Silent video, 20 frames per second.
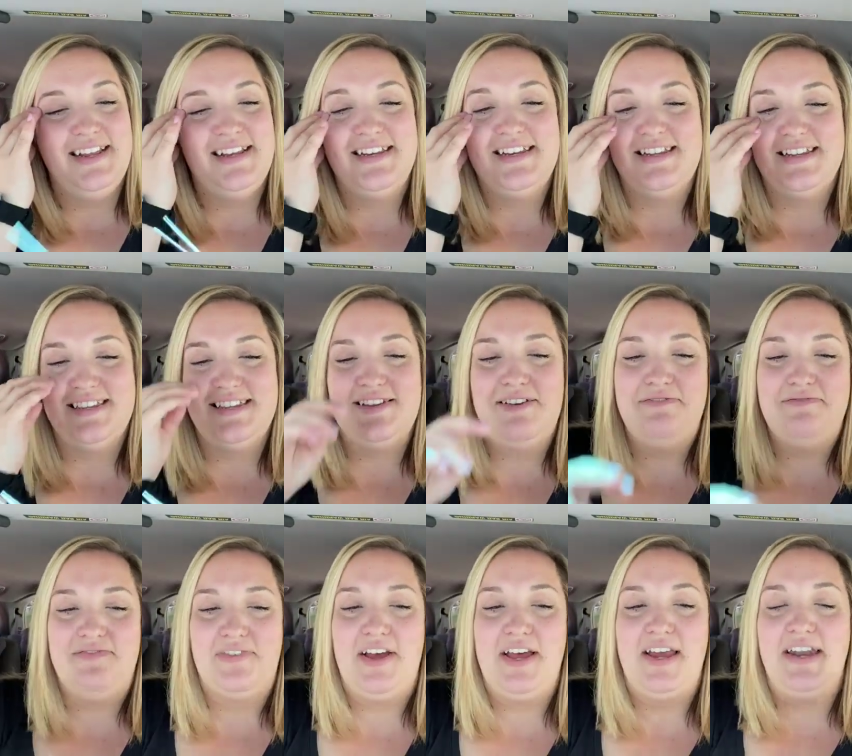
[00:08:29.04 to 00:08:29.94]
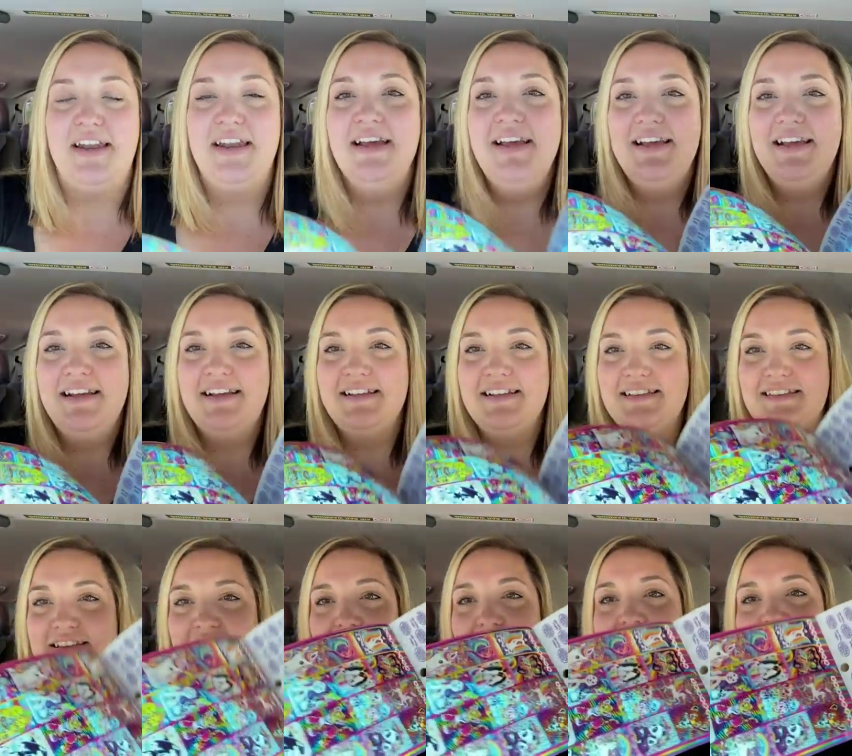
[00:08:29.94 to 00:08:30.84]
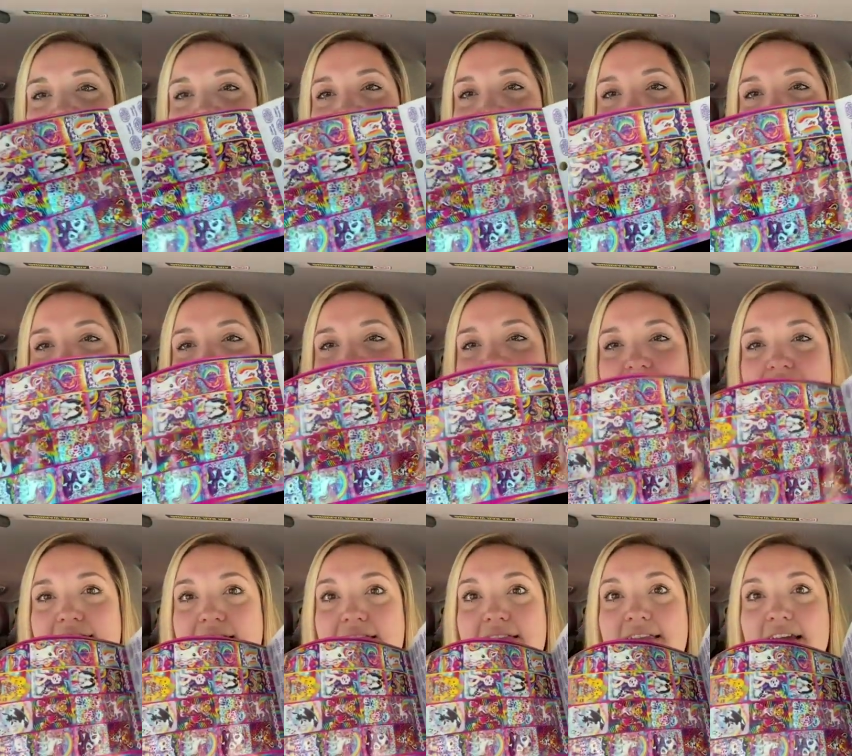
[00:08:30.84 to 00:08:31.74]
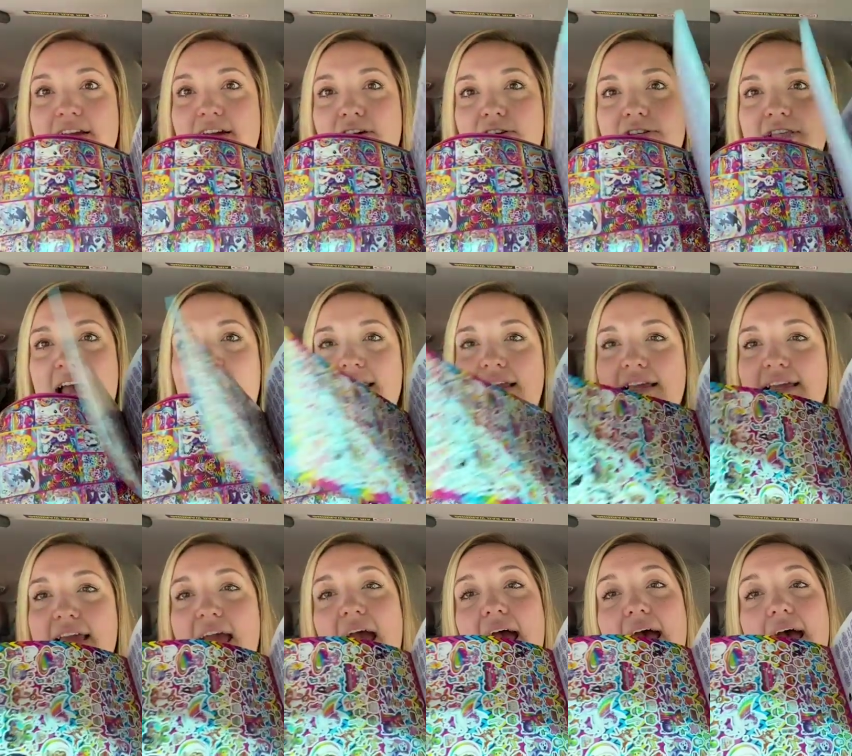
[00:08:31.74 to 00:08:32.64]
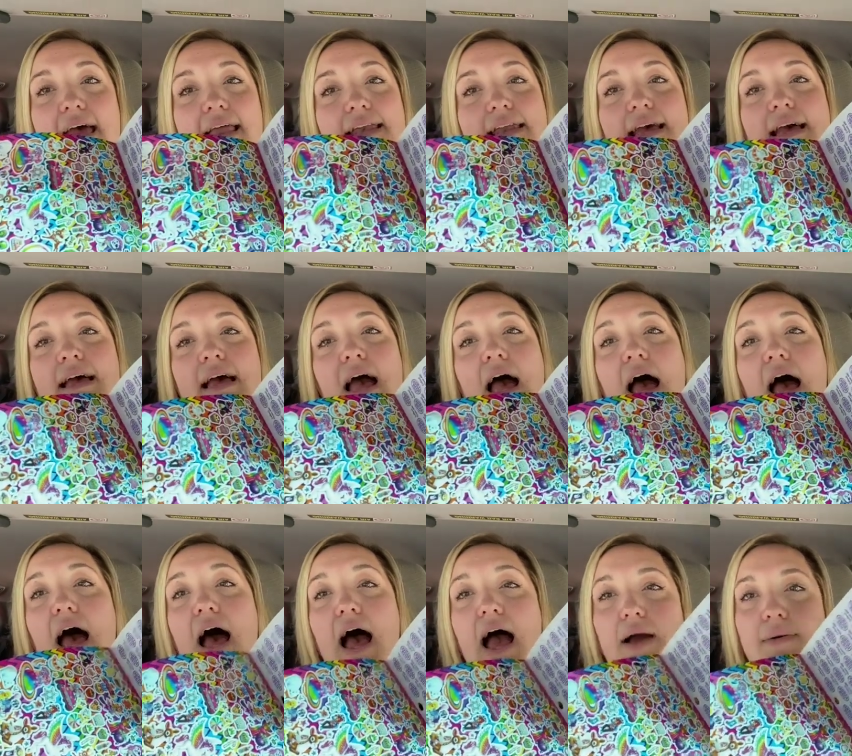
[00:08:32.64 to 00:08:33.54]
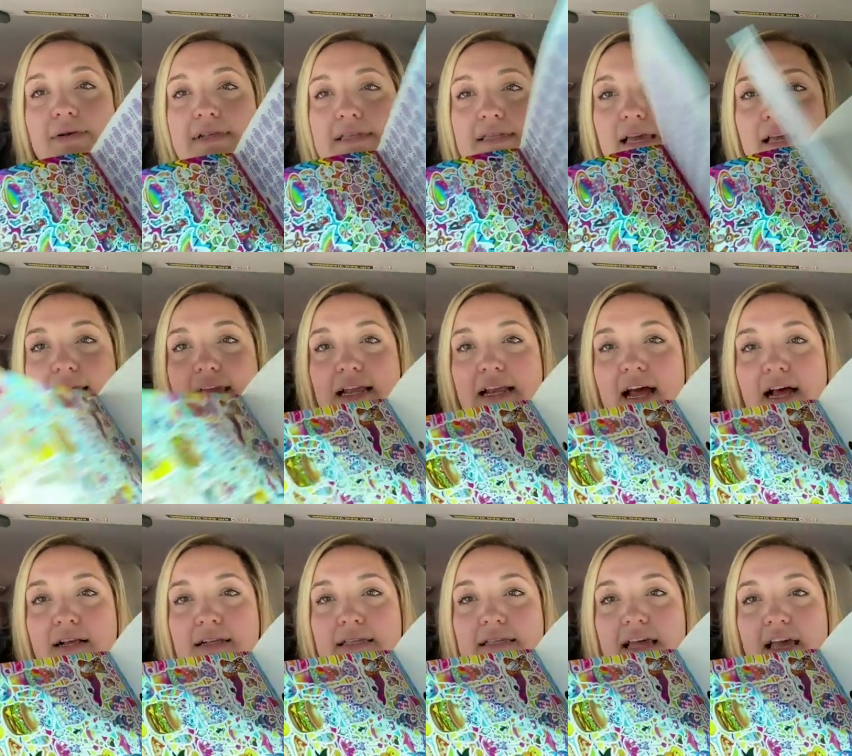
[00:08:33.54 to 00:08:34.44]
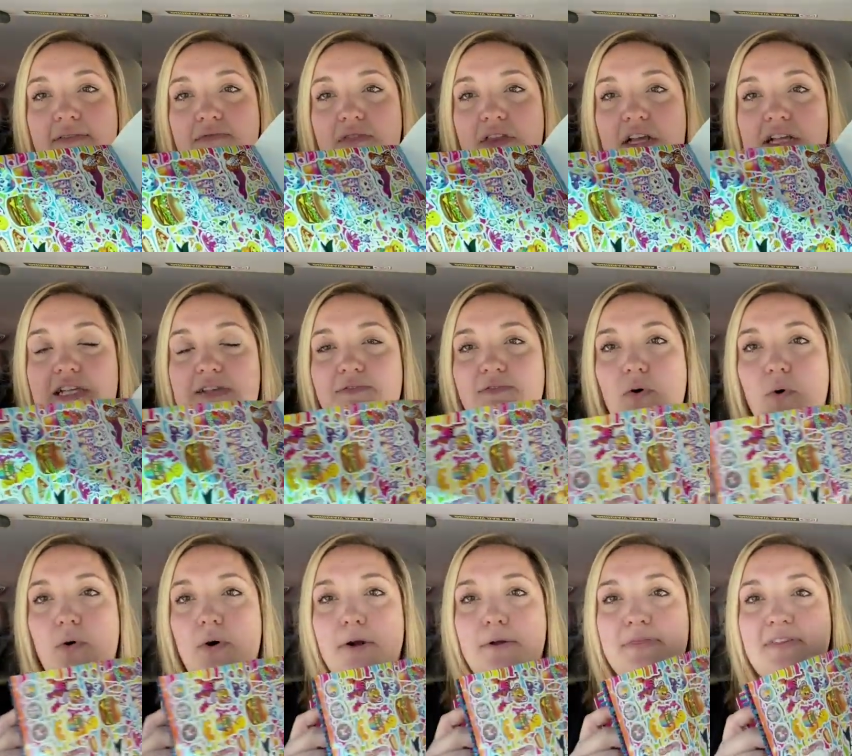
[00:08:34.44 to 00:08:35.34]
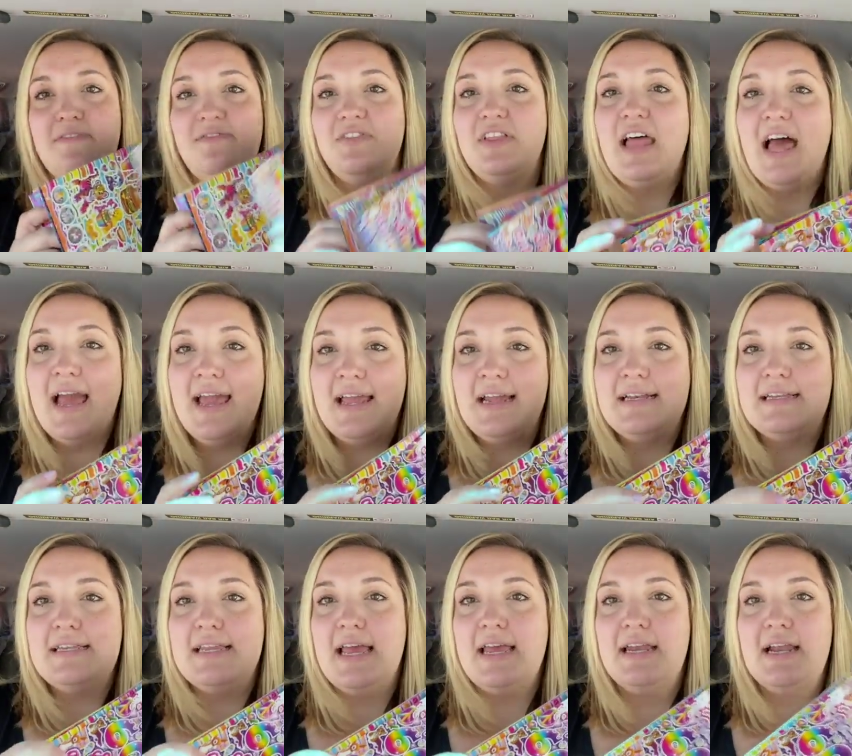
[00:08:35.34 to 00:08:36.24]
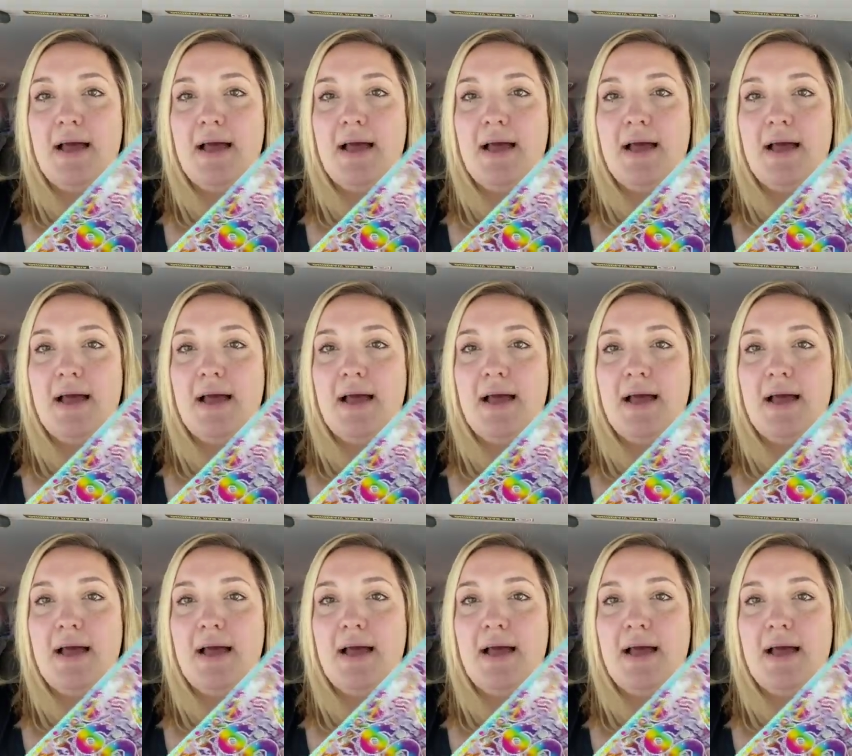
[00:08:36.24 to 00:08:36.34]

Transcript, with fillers: it's just so fun. So it just has tons of stickers. And again, I was thinking I'll save this for the flight and